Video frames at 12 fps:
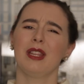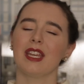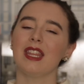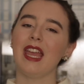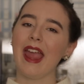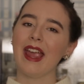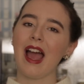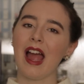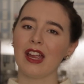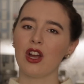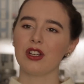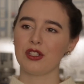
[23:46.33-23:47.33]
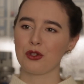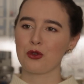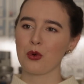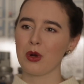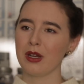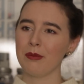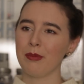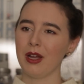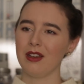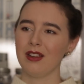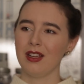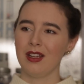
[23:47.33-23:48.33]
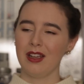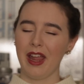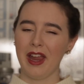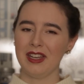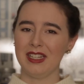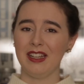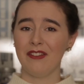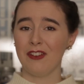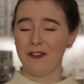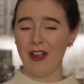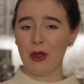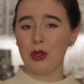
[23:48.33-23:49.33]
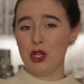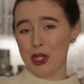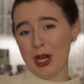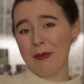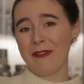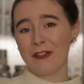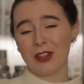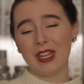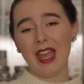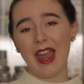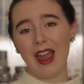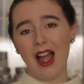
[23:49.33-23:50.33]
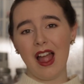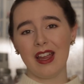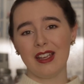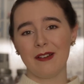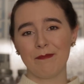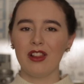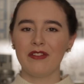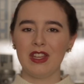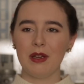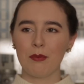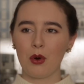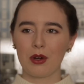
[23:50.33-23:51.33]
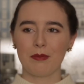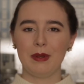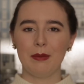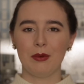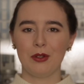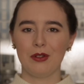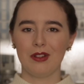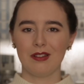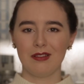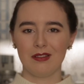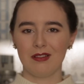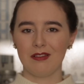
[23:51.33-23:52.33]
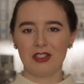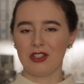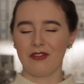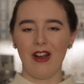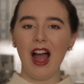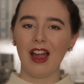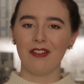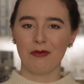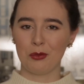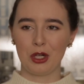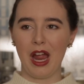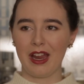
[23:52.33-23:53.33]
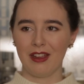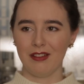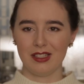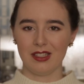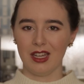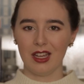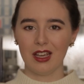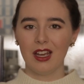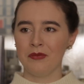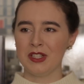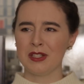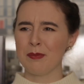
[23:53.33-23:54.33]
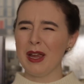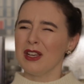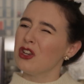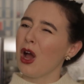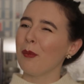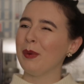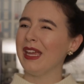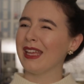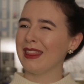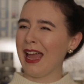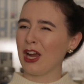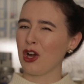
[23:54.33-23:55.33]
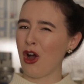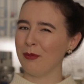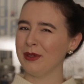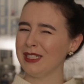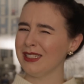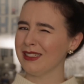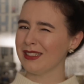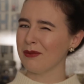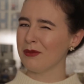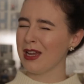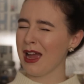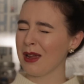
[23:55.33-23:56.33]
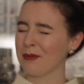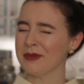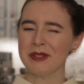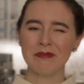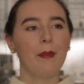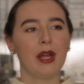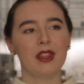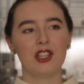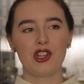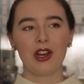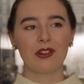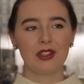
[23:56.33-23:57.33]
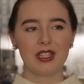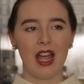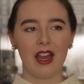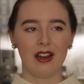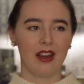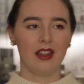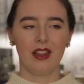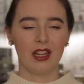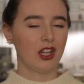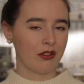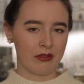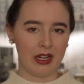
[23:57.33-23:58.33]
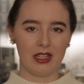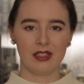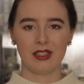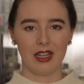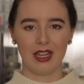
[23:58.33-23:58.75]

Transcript: Like, the AI got destroyed, but Andy even found the chip for the AI. All of the important people survive miraculously, despite not being that competent sometimes. But the general died, and like, good riddance.